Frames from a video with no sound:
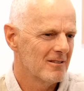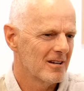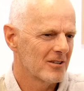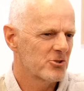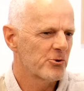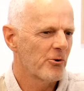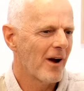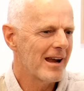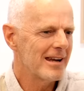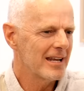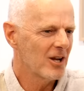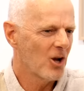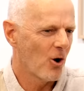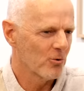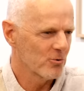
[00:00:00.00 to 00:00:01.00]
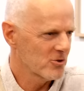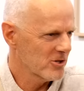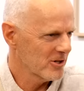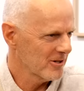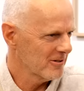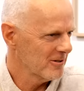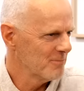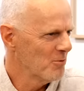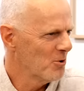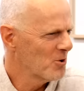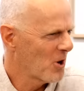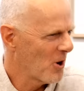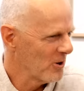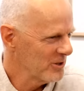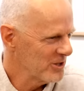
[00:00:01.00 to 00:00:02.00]
a training culture, a more
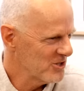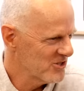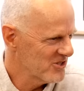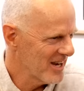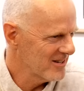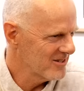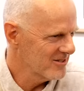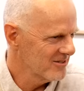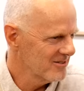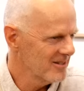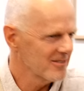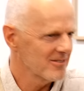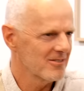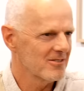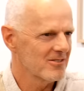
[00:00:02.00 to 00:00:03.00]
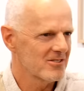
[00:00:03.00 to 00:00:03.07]
college-centred, mm.